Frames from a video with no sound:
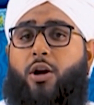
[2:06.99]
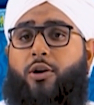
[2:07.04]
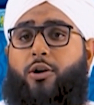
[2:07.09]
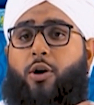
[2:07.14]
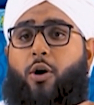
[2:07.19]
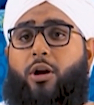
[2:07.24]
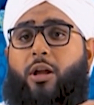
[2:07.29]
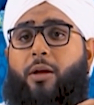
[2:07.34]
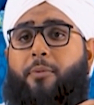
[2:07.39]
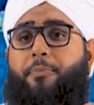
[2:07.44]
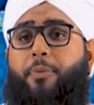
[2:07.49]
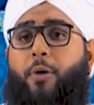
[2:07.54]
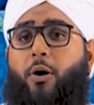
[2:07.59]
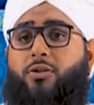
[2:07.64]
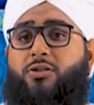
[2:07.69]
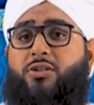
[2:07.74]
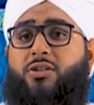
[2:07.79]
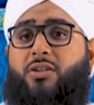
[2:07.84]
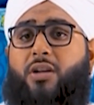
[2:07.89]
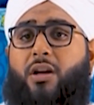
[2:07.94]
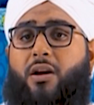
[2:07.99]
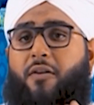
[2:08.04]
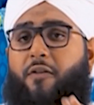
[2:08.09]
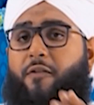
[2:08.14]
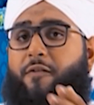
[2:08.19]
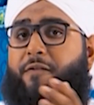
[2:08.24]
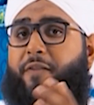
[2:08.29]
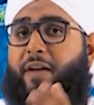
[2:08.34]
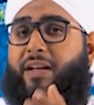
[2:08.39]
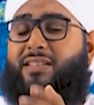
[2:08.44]
cooking pots
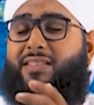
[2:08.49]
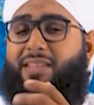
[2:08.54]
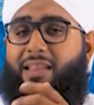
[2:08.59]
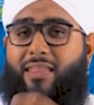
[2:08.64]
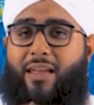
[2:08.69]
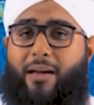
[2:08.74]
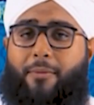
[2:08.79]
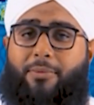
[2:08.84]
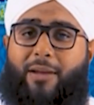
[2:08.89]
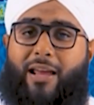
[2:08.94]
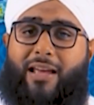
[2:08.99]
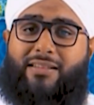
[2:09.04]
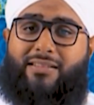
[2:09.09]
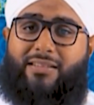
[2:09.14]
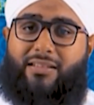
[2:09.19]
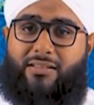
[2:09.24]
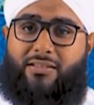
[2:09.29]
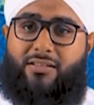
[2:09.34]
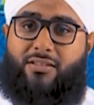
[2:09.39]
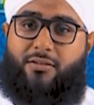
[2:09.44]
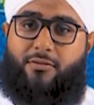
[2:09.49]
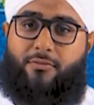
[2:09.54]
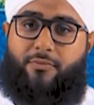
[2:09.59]
fixed in their places.